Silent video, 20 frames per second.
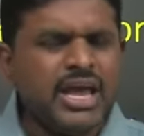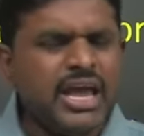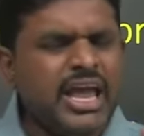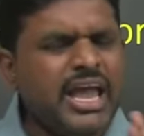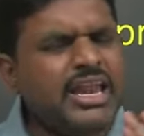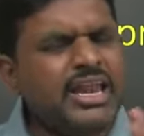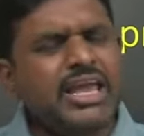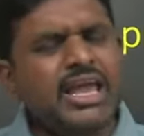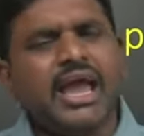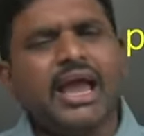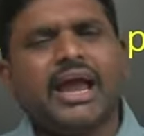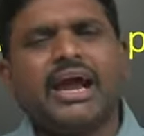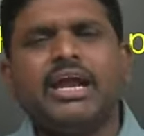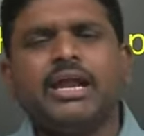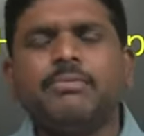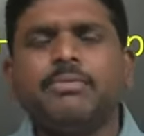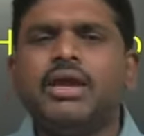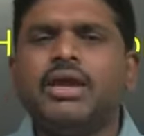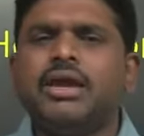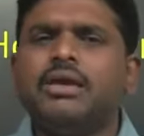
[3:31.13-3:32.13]
Any
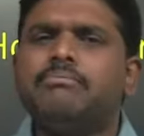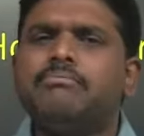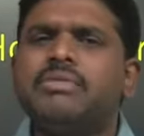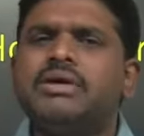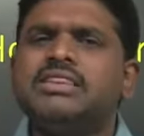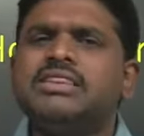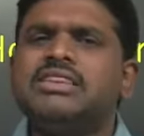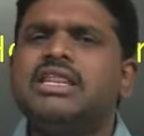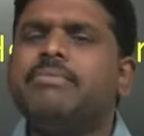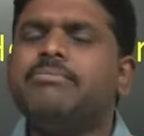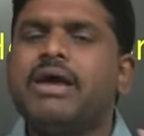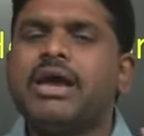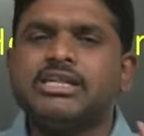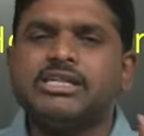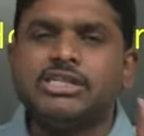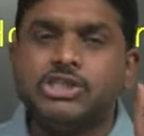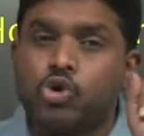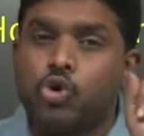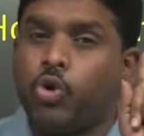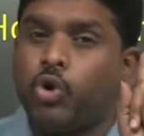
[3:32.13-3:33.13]
academy monthly
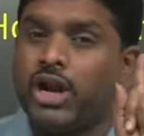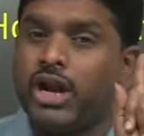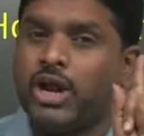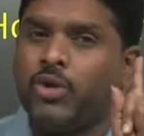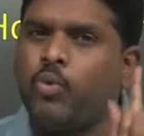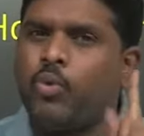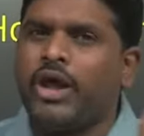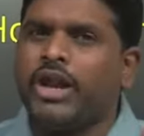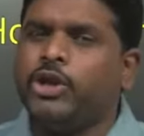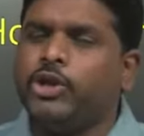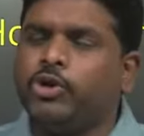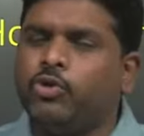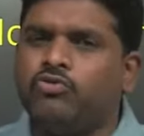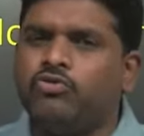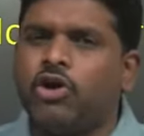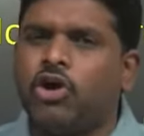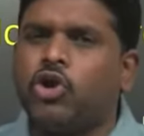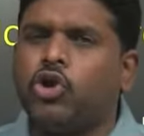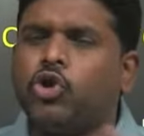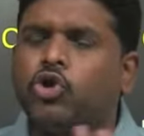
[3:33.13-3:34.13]
magazines, only one you
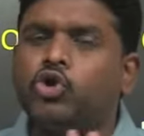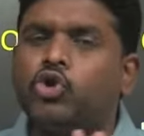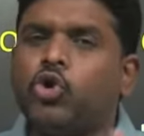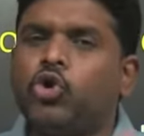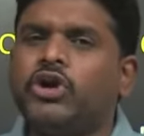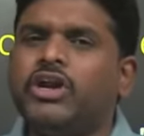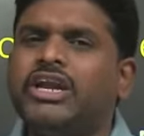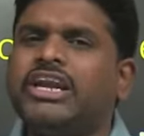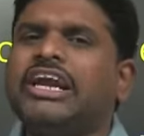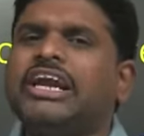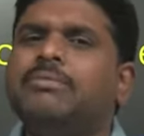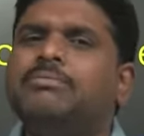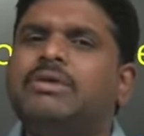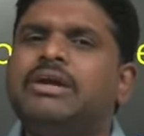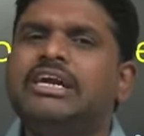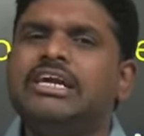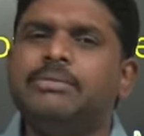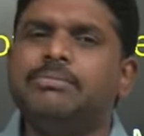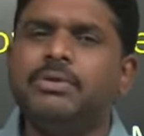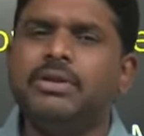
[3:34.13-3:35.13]
follow. Don't read
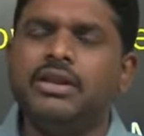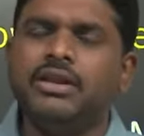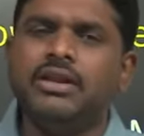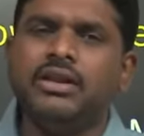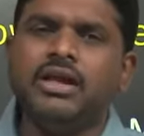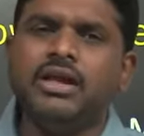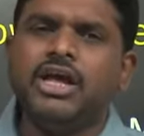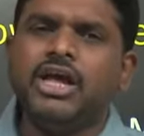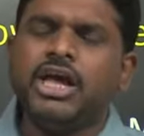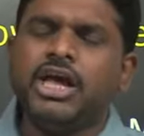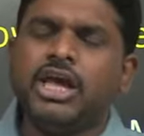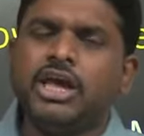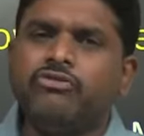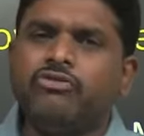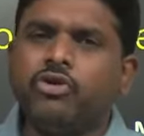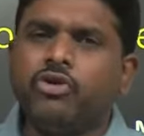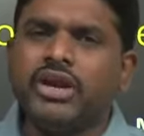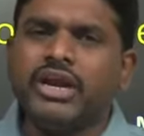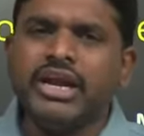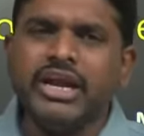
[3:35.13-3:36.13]
multiple. If
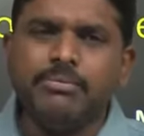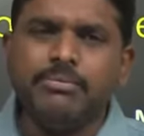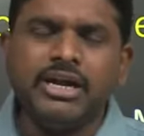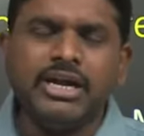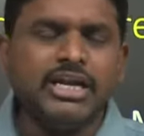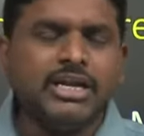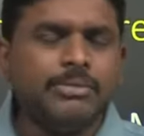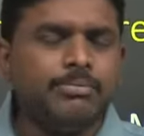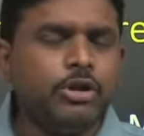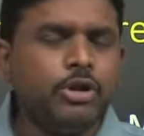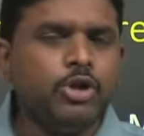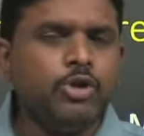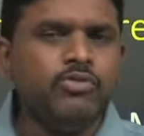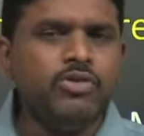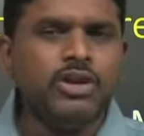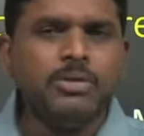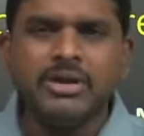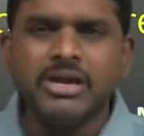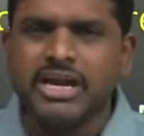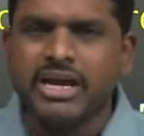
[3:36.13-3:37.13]
you read multiple, you
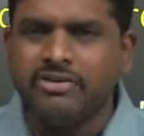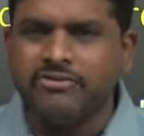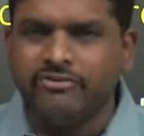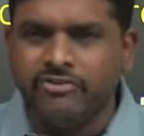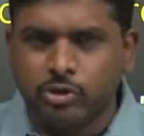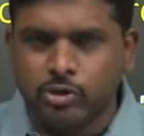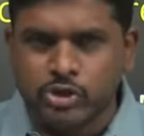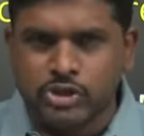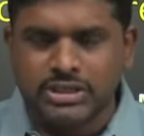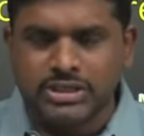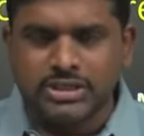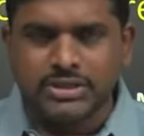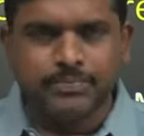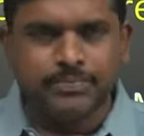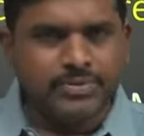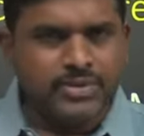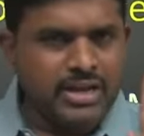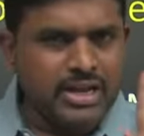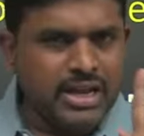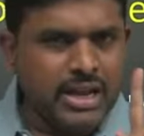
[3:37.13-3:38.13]
will be confused.
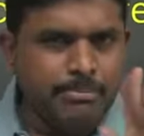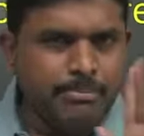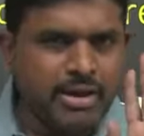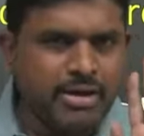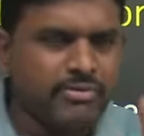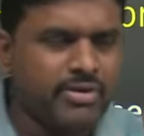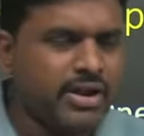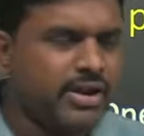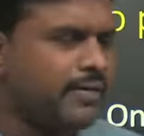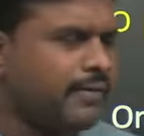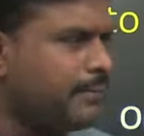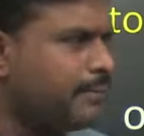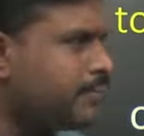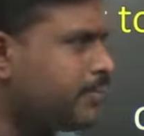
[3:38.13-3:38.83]
Number 1.